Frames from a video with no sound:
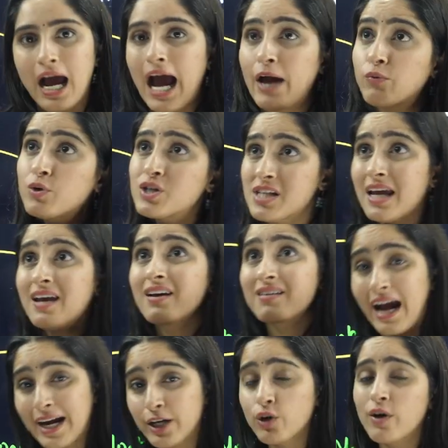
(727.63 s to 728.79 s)
I would say
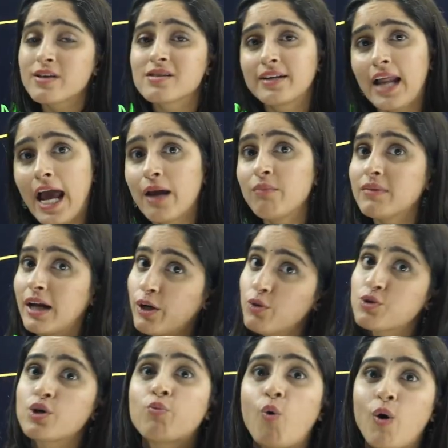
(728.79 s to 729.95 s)
right now is the time that you
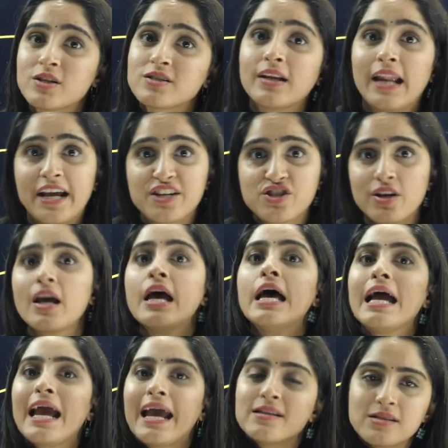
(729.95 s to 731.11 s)
should watch the lecture
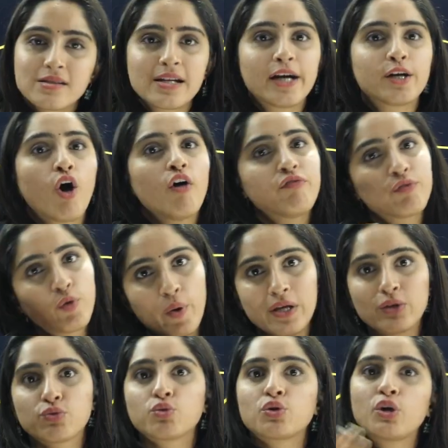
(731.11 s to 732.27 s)
instead of going
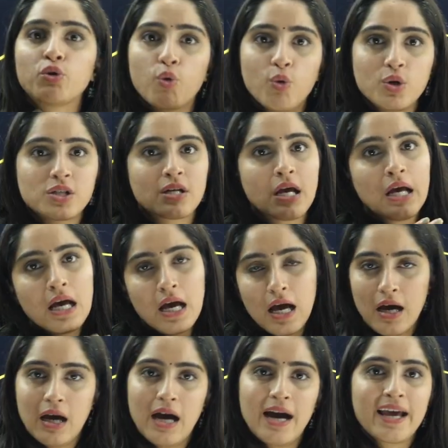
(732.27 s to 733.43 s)
through the notes
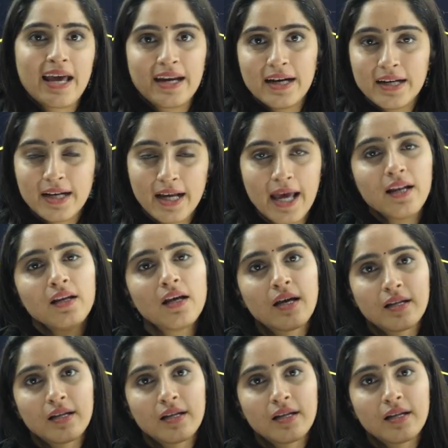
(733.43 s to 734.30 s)
again and again.